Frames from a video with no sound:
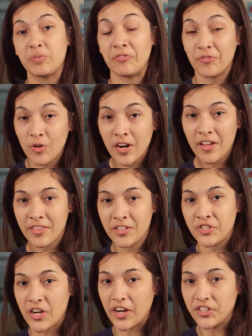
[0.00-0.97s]
before all the
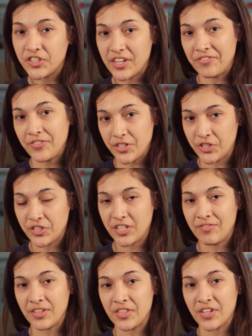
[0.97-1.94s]
charge can finish
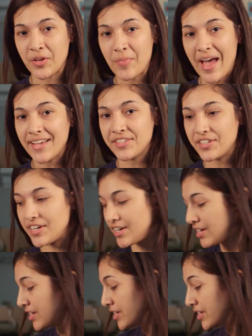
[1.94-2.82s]
leaving the capacitor.